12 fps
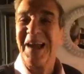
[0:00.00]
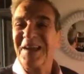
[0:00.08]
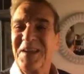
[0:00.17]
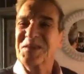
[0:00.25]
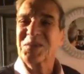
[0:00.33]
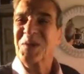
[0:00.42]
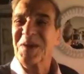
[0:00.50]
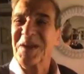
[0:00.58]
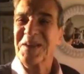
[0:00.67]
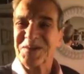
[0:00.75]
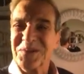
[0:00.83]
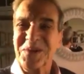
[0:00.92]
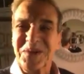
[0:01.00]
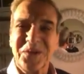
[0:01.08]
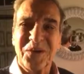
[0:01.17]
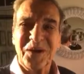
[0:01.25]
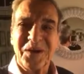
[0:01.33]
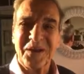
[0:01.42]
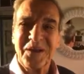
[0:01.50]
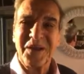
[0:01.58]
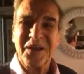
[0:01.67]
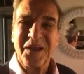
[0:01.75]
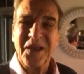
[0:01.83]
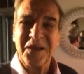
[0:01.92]
And that's the way it is when you are
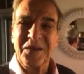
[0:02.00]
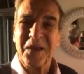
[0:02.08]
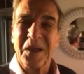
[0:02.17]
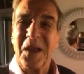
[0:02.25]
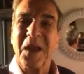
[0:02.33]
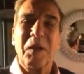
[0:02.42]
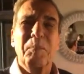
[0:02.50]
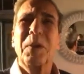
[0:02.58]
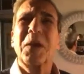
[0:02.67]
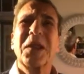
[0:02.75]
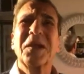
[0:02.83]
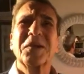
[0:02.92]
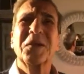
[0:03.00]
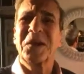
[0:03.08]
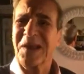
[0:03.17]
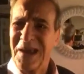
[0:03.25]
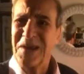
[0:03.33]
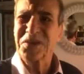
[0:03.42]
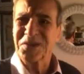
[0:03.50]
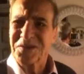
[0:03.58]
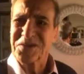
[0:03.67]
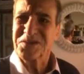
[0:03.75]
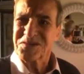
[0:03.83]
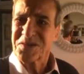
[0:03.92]
a political
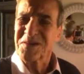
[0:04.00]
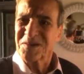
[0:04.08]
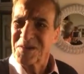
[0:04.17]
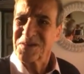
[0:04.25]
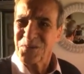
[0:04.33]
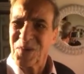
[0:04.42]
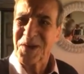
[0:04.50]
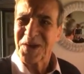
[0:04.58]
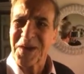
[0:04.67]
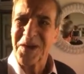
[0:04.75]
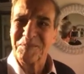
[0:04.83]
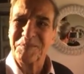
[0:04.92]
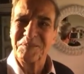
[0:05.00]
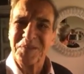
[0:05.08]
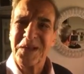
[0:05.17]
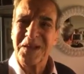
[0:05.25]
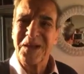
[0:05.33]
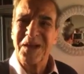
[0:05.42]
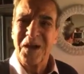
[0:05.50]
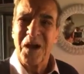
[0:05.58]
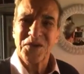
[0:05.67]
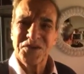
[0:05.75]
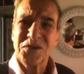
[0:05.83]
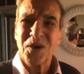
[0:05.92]
atheist, is what I am.
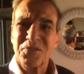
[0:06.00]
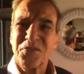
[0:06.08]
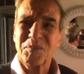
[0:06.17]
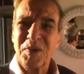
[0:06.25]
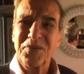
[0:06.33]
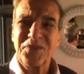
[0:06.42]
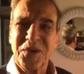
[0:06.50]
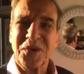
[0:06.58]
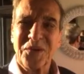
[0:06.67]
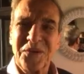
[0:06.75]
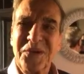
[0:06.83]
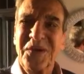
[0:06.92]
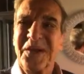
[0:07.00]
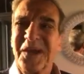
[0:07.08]
Also, I'm from Buffalo.